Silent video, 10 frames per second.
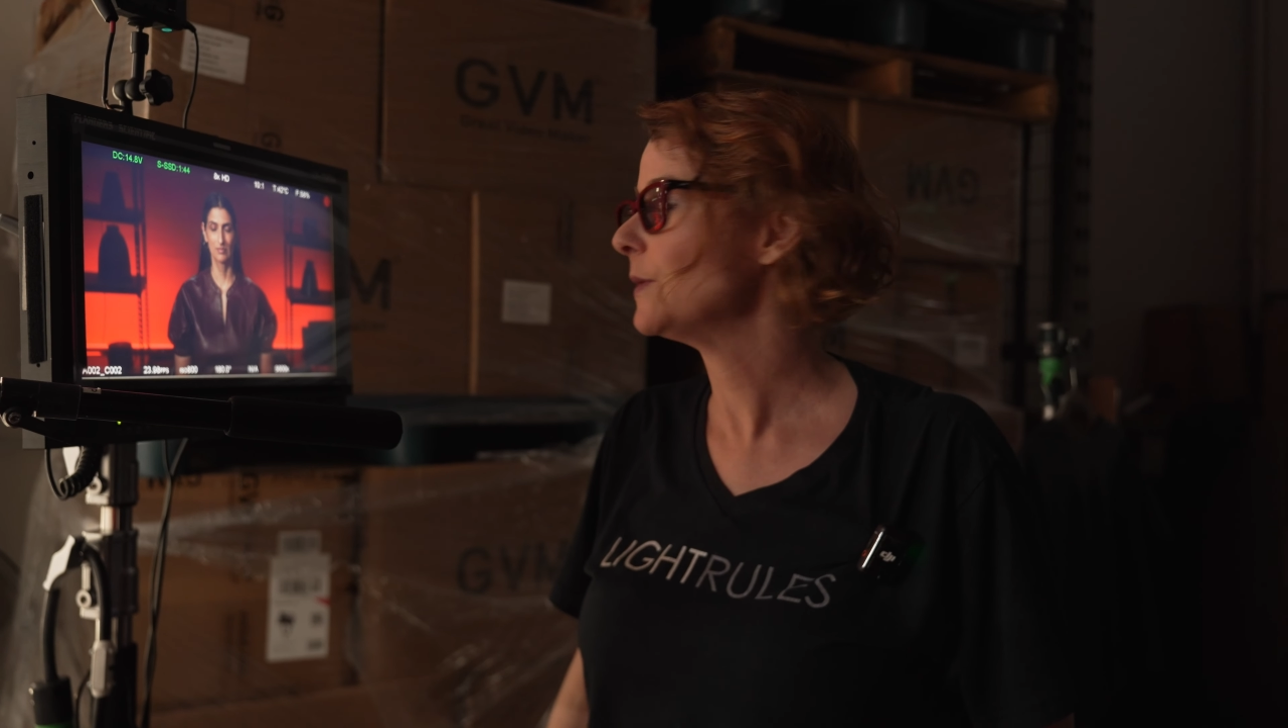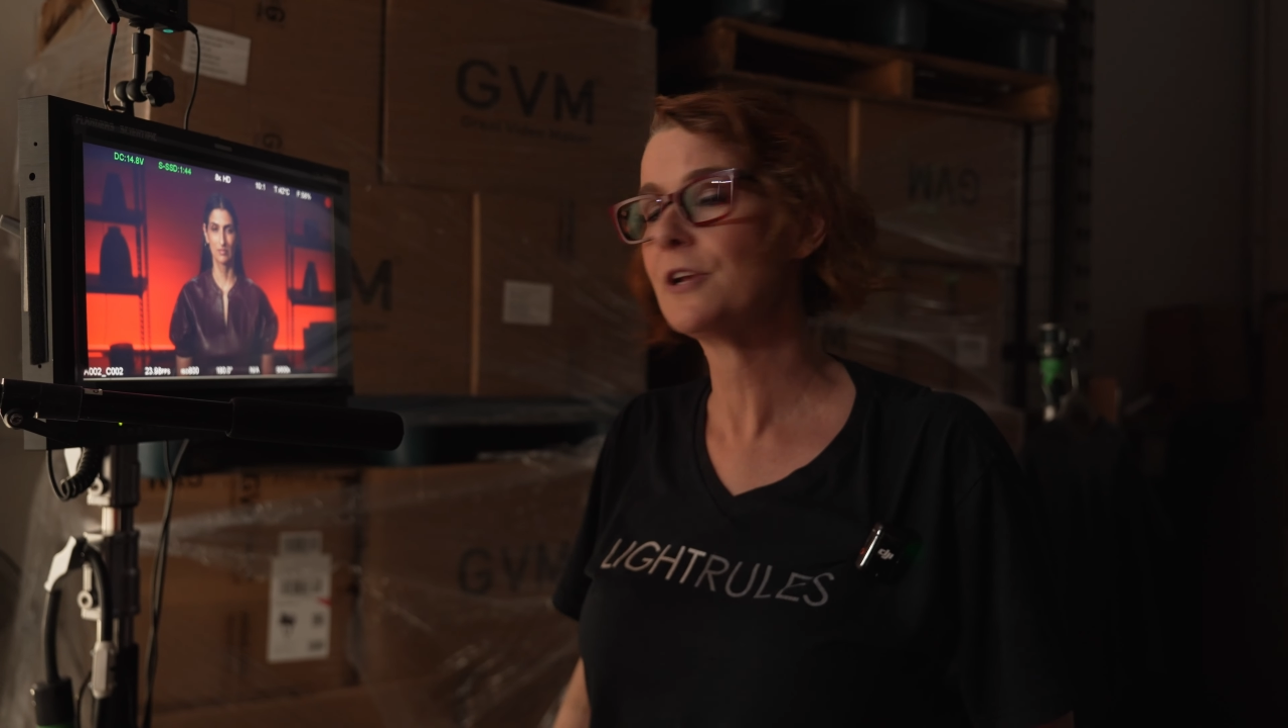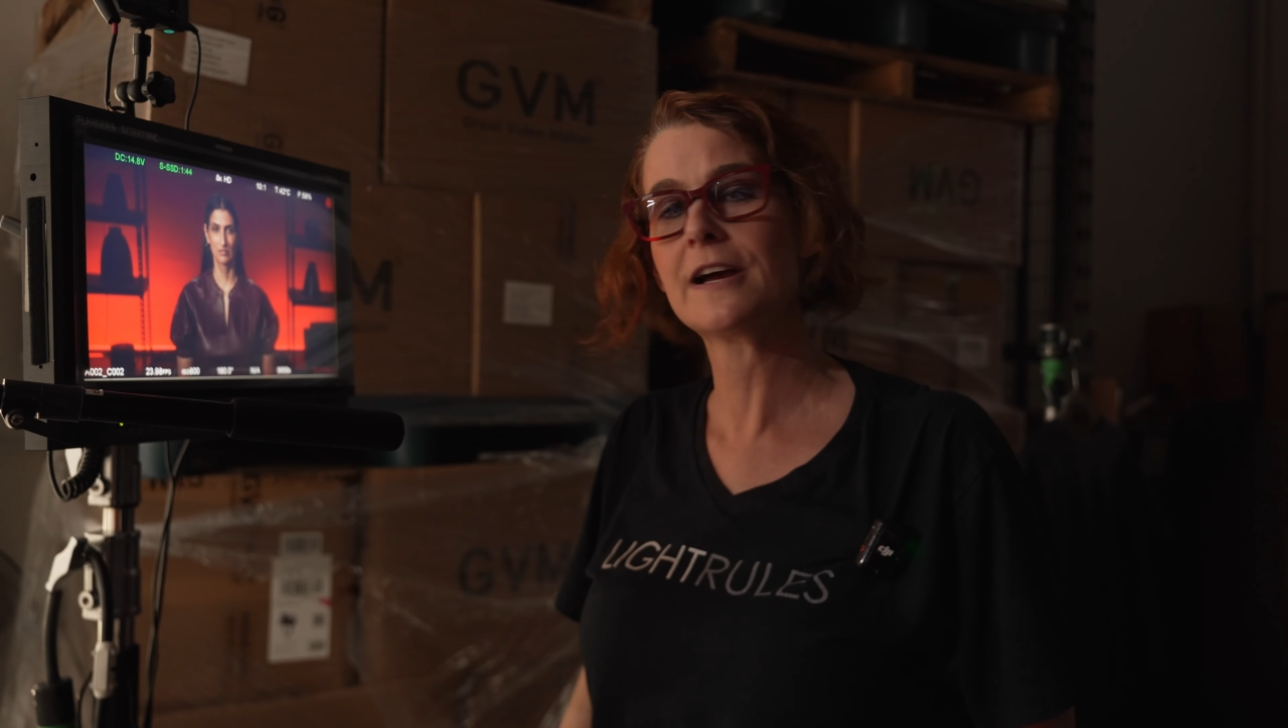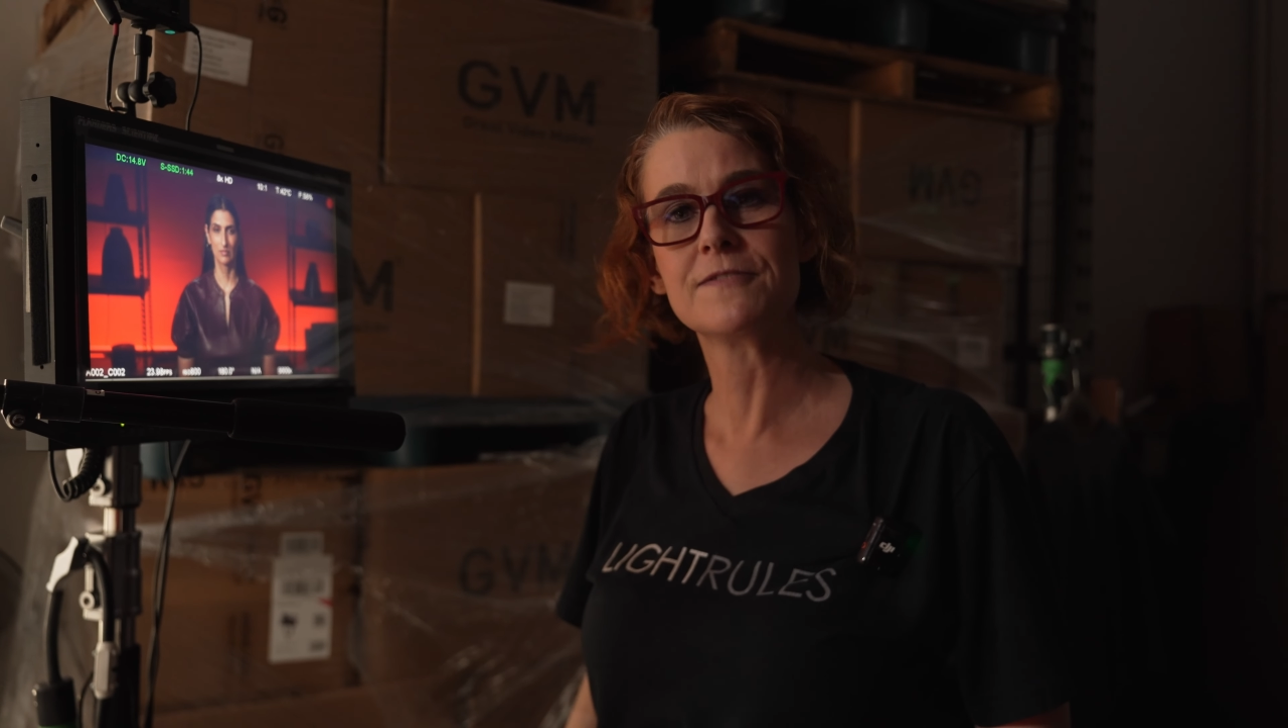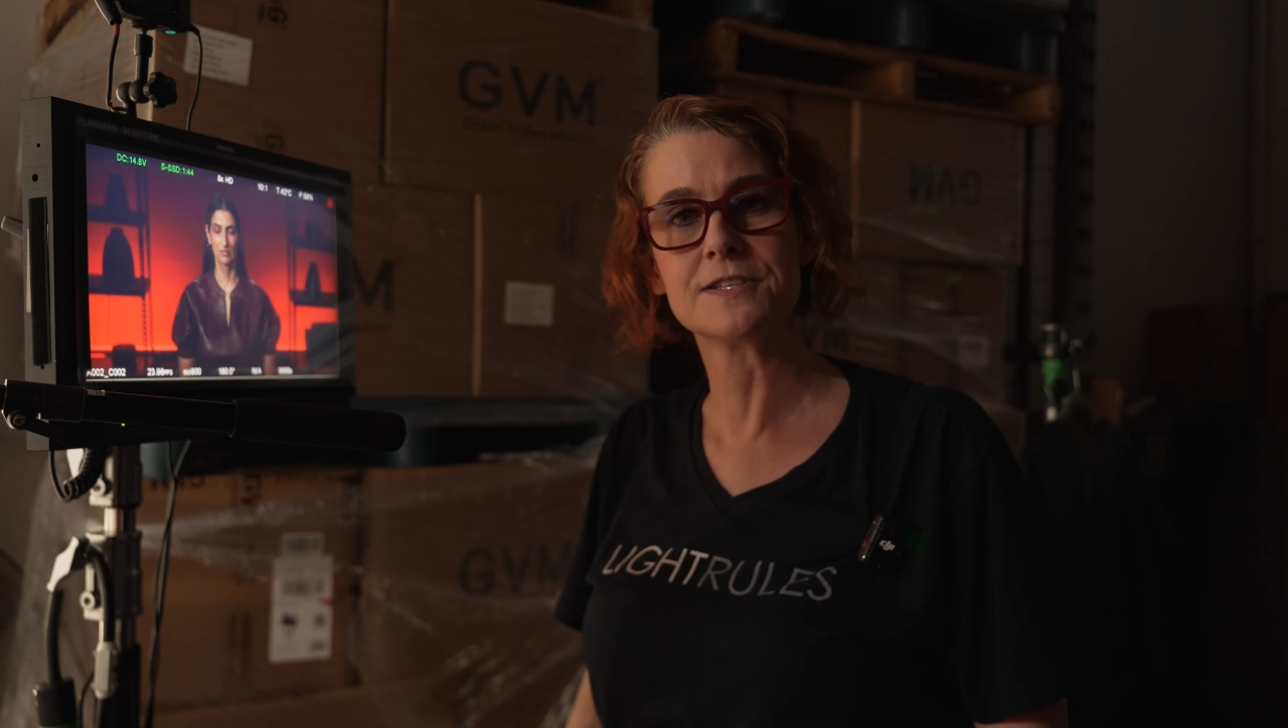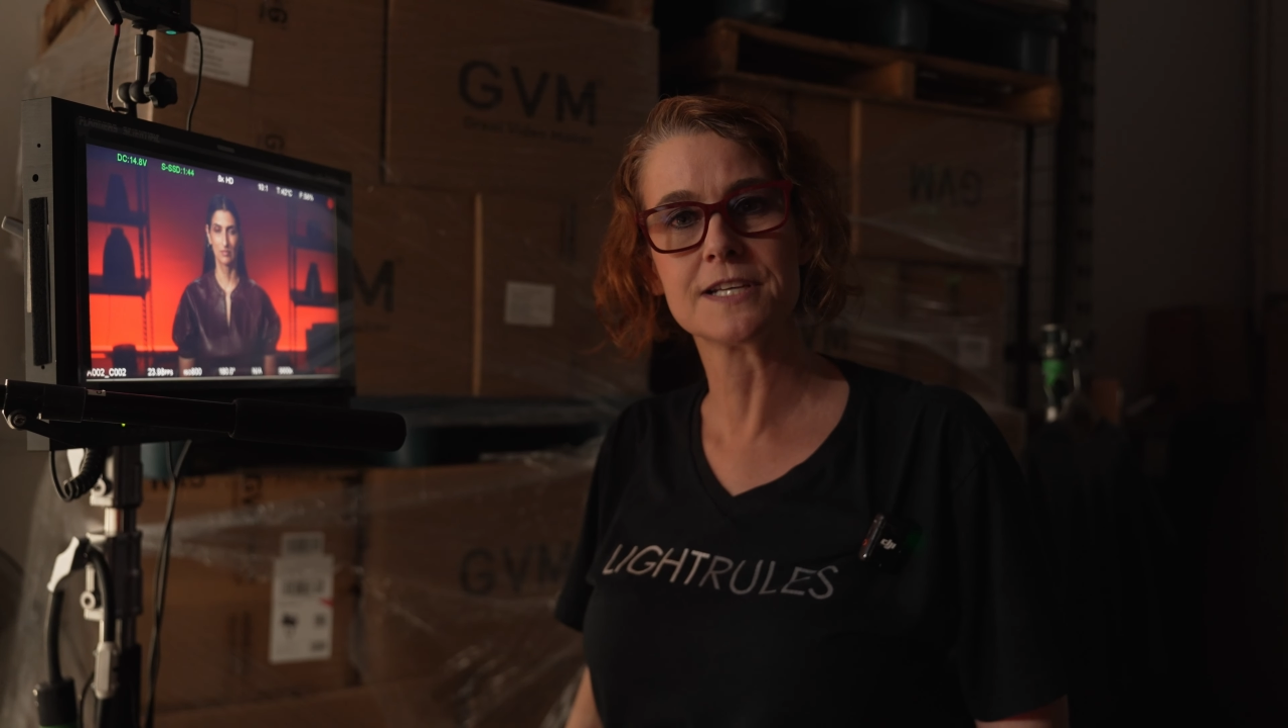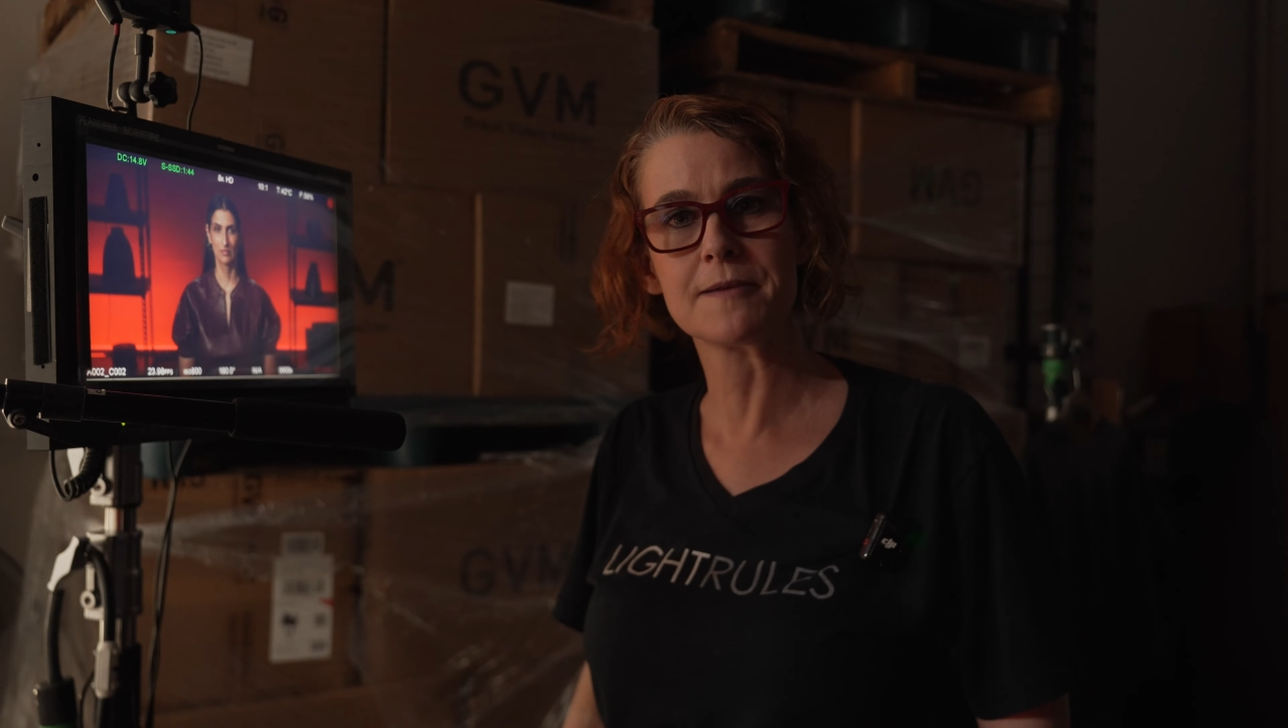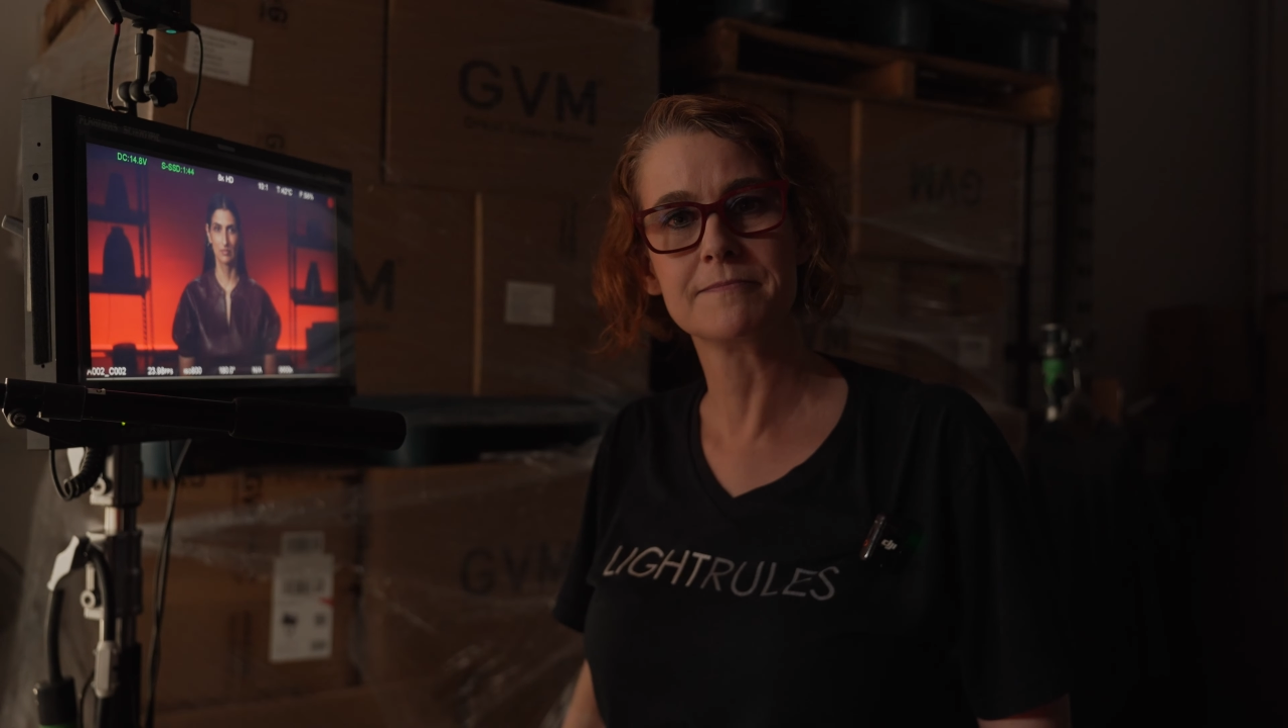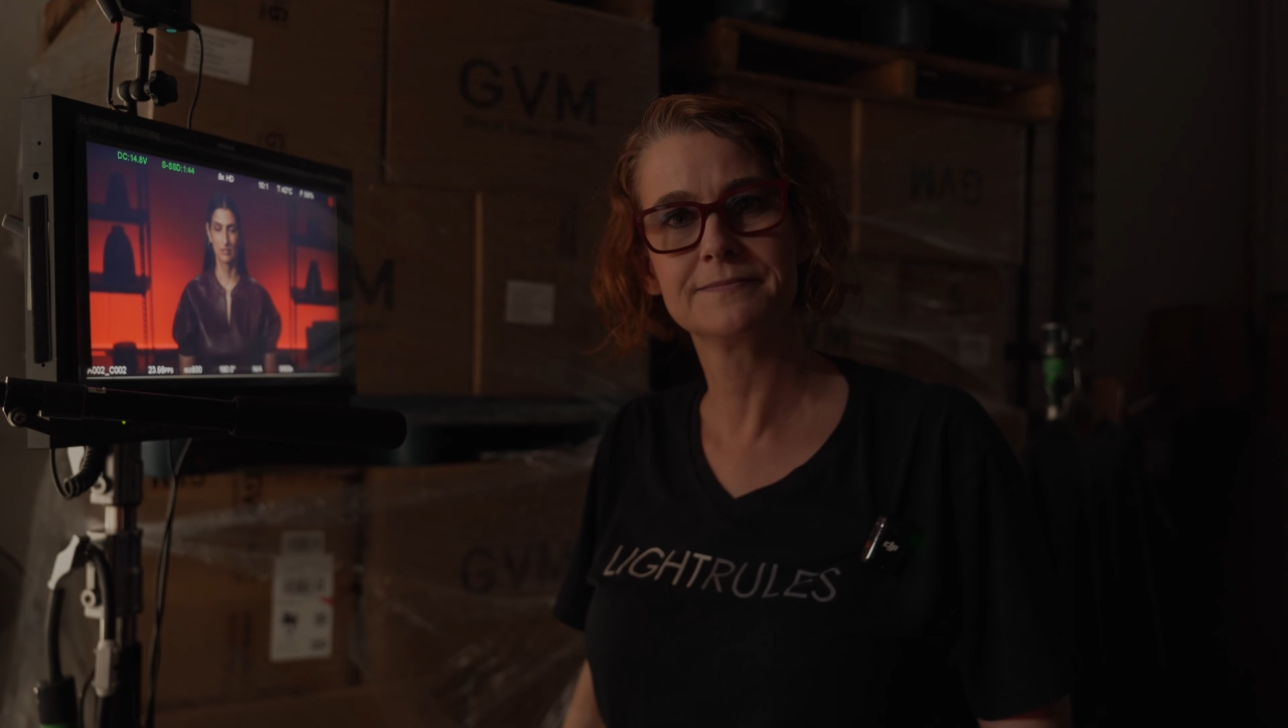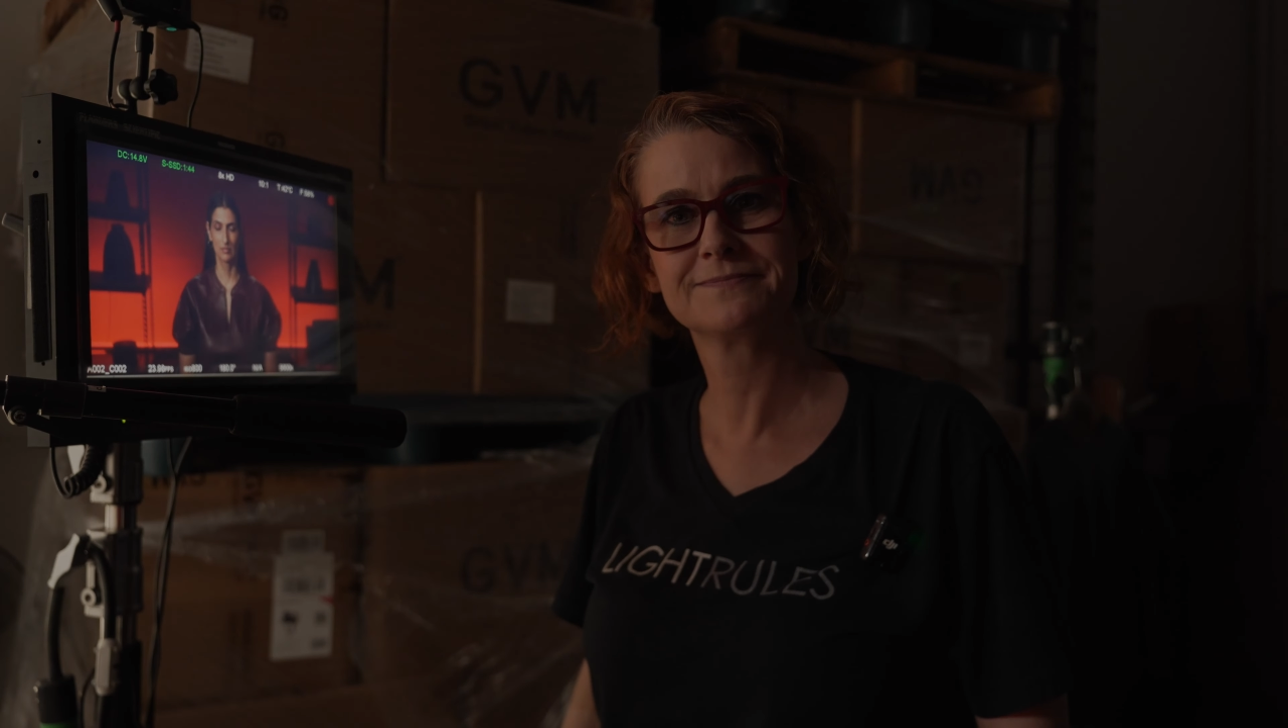you have the time.